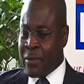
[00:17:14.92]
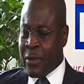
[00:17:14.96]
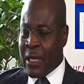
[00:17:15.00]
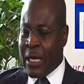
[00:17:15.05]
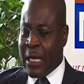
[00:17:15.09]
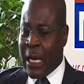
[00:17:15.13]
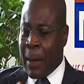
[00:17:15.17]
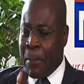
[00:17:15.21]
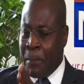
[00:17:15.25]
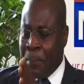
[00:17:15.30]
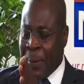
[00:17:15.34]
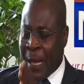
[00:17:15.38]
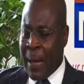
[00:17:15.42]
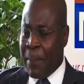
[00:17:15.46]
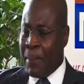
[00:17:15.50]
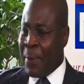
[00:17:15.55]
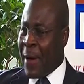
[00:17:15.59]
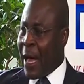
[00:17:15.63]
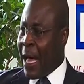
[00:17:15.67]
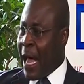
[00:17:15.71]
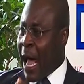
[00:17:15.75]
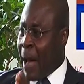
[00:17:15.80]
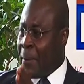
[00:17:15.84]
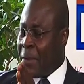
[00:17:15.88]
The
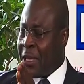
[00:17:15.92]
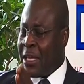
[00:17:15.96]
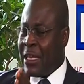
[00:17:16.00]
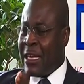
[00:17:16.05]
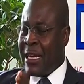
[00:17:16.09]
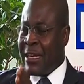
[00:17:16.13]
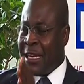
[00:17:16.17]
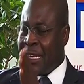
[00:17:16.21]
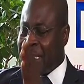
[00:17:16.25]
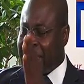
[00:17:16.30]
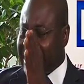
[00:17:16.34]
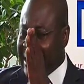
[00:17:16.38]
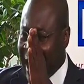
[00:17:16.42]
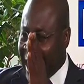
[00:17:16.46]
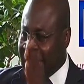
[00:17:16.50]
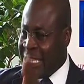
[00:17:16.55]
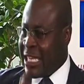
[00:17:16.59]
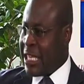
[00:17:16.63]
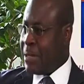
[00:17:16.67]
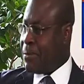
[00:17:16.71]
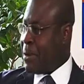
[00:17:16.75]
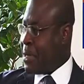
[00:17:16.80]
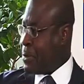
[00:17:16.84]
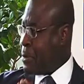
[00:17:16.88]
paper, I mean, the
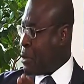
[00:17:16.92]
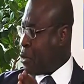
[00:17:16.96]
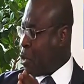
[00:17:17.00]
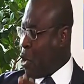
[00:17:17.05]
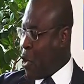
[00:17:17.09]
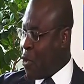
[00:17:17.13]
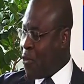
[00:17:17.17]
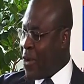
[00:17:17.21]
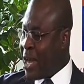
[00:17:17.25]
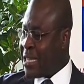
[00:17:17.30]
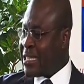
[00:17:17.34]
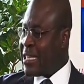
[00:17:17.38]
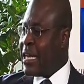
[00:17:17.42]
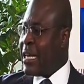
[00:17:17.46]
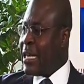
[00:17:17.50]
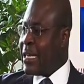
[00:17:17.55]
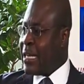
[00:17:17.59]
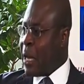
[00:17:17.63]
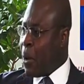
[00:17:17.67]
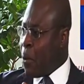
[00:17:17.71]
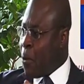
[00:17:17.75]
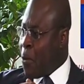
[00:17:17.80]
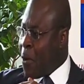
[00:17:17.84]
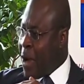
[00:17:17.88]
sizes must be correct,
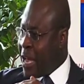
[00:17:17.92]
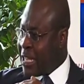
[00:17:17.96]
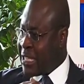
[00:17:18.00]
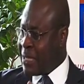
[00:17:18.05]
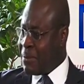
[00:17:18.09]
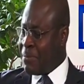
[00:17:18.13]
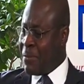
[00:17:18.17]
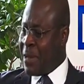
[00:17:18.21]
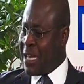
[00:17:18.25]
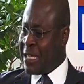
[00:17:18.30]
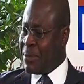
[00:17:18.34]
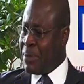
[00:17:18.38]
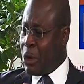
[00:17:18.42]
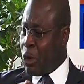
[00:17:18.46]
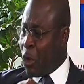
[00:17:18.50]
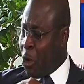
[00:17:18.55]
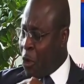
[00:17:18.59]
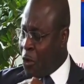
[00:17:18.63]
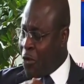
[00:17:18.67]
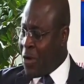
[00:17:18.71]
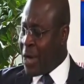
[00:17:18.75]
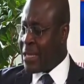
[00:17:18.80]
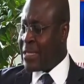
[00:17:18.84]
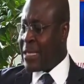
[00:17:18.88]
the weight must be
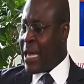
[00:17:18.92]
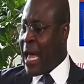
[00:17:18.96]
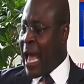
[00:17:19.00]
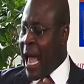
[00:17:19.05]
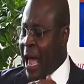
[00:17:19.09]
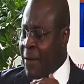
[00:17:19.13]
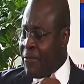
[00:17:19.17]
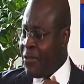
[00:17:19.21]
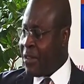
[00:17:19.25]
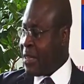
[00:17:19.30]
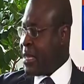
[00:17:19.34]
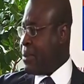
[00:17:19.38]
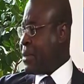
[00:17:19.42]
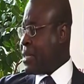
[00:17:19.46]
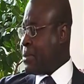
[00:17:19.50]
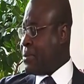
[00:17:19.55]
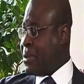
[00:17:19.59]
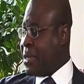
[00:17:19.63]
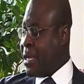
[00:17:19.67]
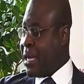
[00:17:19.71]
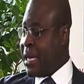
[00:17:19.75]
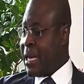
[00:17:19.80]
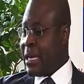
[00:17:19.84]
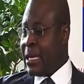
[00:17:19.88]
correct, everything must be
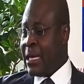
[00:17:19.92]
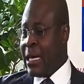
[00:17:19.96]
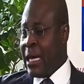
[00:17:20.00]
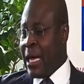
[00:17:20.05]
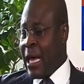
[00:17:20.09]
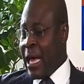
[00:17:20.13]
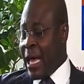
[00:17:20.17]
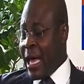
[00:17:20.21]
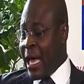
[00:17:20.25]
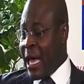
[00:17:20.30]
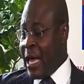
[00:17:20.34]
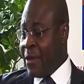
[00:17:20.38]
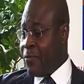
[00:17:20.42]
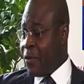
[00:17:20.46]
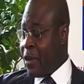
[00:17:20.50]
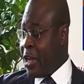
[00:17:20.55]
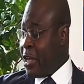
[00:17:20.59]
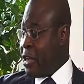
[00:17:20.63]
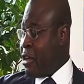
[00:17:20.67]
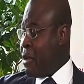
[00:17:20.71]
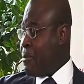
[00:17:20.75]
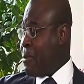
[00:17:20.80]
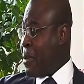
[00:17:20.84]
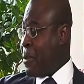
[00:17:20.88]
there. And for the
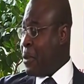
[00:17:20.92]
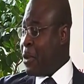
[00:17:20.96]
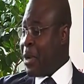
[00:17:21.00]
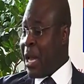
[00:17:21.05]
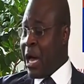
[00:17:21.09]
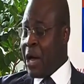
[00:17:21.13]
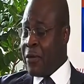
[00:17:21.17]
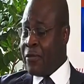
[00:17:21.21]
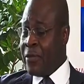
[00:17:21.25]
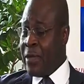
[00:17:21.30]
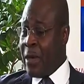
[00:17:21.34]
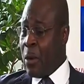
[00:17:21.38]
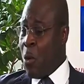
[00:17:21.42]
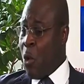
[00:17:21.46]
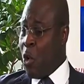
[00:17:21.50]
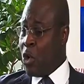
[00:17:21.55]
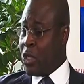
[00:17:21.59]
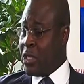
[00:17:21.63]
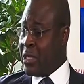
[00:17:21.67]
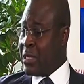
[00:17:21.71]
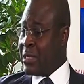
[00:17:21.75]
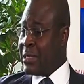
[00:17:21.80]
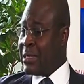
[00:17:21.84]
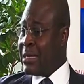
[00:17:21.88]
young people out there
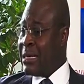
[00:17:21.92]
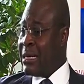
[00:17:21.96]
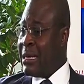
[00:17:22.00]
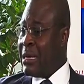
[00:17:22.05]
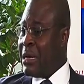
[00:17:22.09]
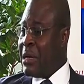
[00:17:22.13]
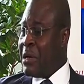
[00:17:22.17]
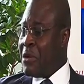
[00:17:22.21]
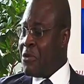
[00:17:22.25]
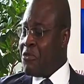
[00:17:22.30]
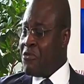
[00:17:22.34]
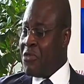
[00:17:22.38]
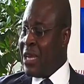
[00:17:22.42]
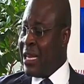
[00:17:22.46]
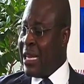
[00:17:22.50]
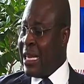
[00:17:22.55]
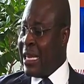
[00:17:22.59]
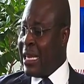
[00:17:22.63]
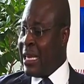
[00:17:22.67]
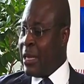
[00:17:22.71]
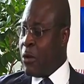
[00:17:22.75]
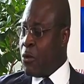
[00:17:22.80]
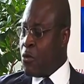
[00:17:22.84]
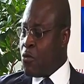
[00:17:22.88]
watching, really,
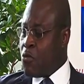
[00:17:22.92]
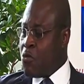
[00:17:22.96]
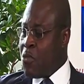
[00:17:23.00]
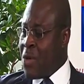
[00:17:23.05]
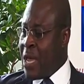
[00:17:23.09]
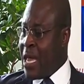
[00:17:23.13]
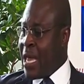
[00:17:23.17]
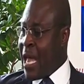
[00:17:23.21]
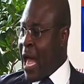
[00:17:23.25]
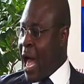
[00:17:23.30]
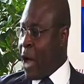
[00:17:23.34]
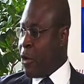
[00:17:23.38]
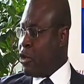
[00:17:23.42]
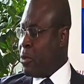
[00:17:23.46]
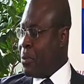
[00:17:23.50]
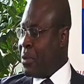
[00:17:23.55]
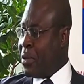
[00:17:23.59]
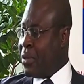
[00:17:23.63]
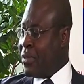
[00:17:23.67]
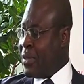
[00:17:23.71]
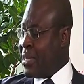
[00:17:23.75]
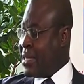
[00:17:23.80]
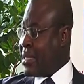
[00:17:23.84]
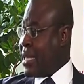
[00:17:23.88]
we are going to
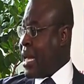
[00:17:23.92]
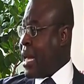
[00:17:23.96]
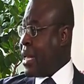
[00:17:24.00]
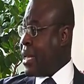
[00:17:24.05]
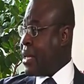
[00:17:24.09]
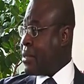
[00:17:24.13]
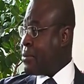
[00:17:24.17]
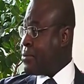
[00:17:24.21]
build this Ghana.